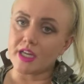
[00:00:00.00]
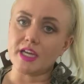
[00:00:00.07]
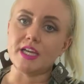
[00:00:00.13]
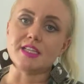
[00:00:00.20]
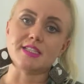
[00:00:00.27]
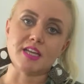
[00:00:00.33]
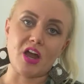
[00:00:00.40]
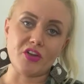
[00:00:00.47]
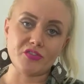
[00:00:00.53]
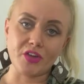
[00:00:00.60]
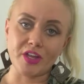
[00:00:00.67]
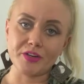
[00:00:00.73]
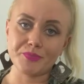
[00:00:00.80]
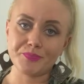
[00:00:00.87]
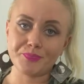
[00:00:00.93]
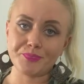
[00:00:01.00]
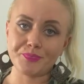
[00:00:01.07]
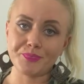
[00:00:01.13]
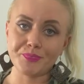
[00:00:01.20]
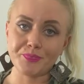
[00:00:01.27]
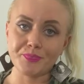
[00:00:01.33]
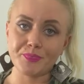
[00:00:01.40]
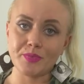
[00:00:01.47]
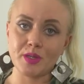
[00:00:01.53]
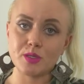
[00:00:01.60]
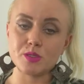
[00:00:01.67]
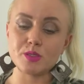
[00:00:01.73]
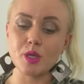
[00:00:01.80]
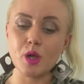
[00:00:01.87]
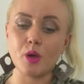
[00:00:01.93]
it's not fun.
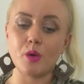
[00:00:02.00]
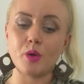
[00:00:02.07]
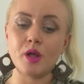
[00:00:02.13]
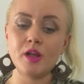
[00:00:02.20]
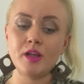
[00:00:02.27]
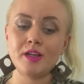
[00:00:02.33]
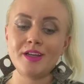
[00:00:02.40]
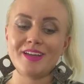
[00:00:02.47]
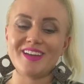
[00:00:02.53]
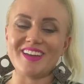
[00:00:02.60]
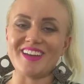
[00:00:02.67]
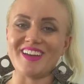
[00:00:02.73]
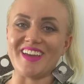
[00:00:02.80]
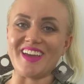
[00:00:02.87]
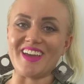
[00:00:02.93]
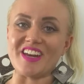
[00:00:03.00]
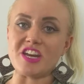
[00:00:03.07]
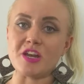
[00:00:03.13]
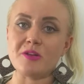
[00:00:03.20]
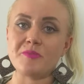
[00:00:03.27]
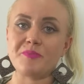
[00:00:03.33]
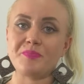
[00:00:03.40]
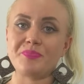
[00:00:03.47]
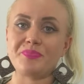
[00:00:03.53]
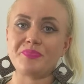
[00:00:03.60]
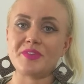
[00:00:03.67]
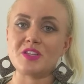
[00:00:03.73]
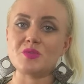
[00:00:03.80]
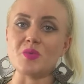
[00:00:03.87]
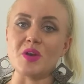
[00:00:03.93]
So again,
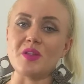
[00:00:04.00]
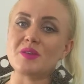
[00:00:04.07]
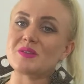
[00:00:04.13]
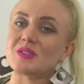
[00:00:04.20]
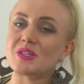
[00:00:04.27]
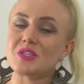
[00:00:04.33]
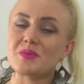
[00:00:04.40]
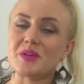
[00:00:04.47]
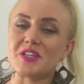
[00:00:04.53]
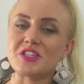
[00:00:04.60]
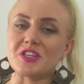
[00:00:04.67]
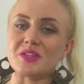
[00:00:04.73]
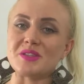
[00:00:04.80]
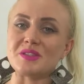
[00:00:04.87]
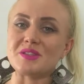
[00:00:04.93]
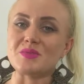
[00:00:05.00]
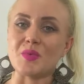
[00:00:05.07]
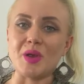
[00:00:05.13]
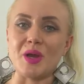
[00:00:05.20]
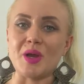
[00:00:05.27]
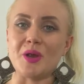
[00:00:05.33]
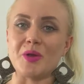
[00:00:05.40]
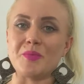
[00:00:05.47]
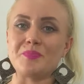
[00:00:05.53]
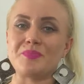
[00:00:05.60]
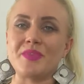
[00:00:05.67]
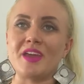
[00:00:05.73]
it's one of those situations where